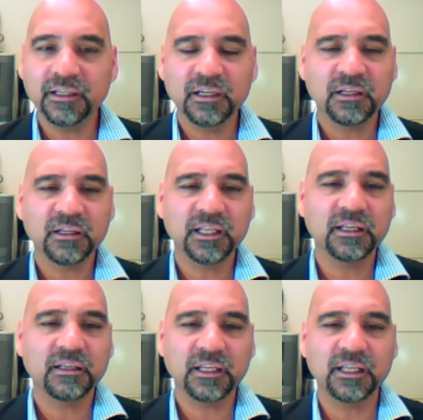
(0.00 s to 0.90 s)

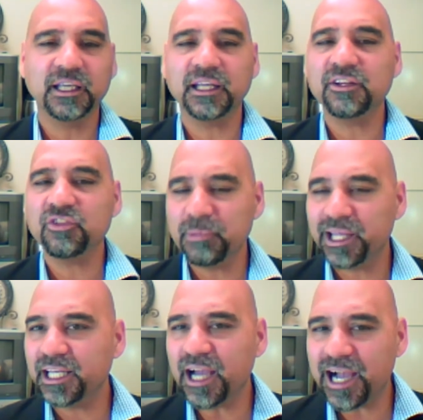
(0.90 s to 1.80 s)
One,
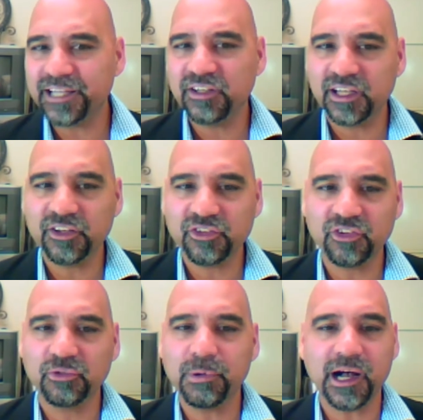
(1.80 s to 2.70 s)
get as
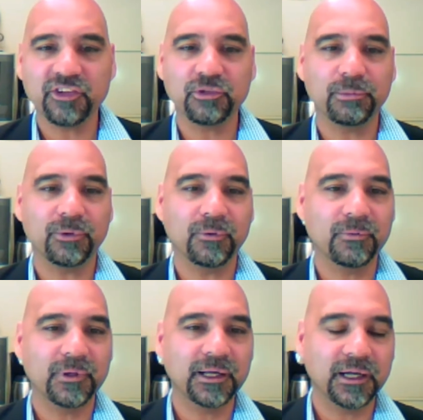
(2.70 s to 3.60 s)
many ideas
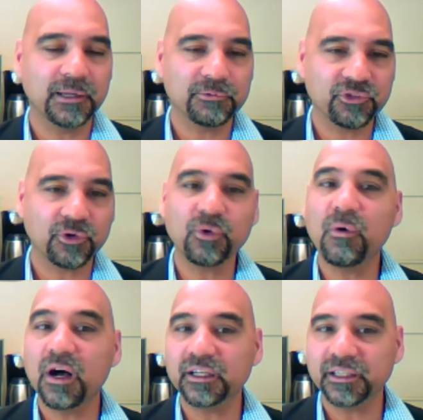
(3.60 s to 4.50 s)
as possible.
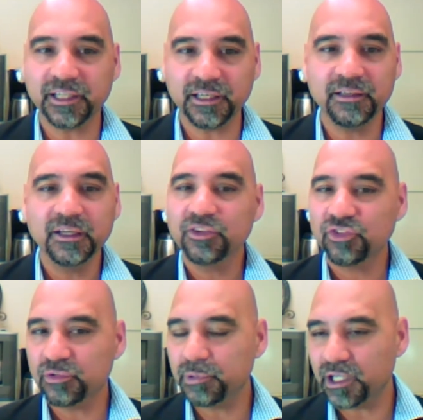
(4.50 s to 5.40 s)
Um, so
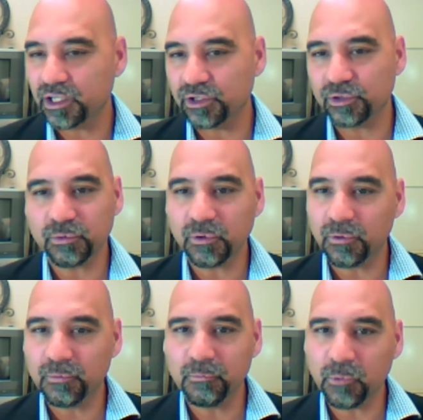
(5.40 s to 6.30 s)
quantity
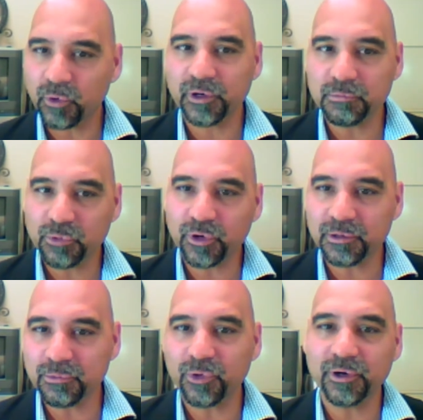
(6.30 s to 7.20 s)
should be a good
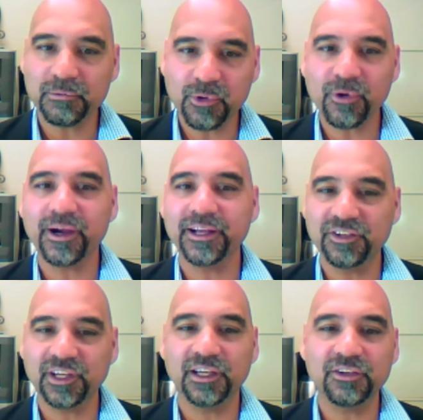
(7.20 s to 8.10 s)
rule. More and more
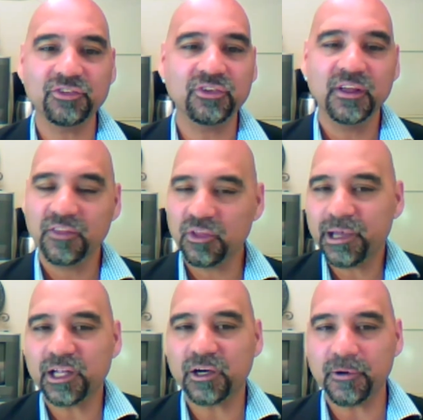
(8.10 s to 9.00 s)
and more and more
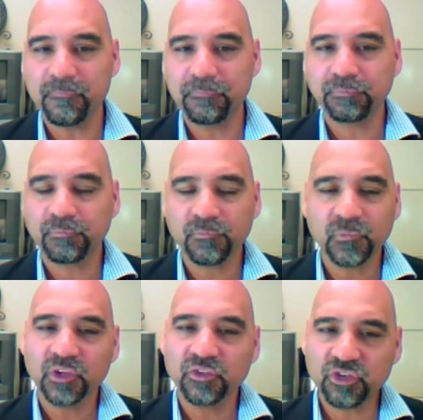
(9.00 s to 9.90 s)
ideas, the
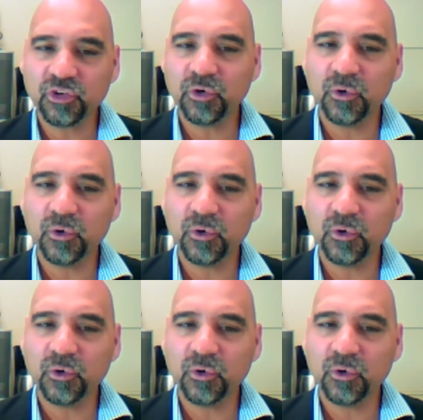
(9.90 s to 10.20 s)
better.